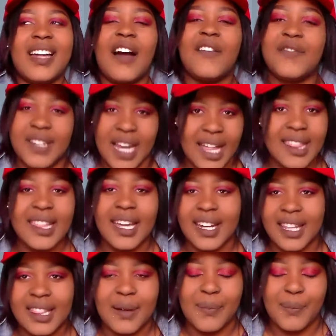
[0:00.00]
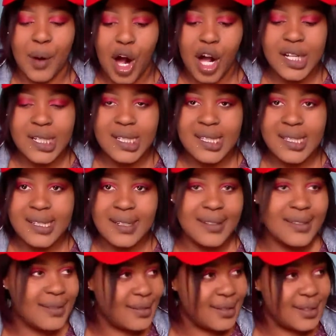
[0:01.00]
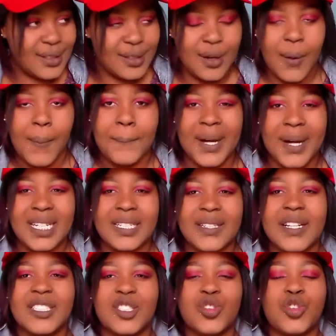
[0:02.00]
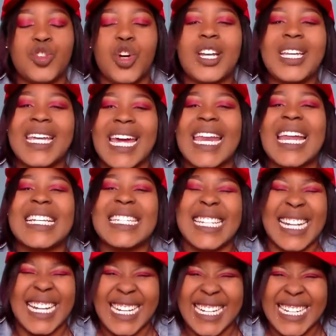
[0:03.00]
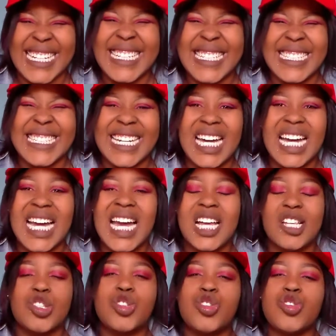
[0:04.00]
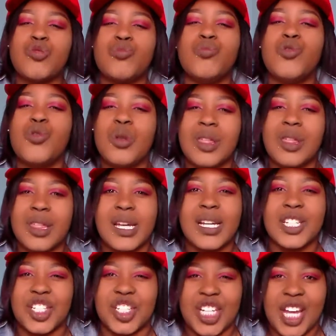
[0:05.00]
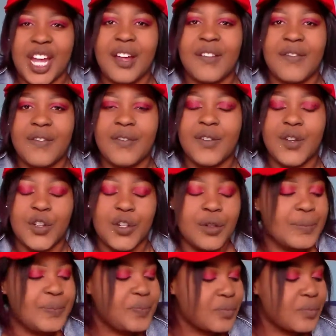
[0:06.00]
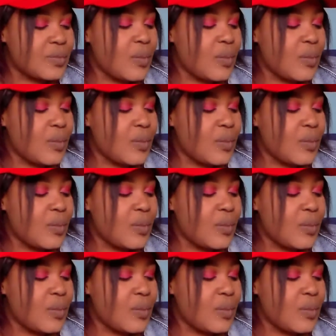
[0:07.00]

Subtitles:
I've done that in the past, you know, but you don't get a clean, smooth shave, you know.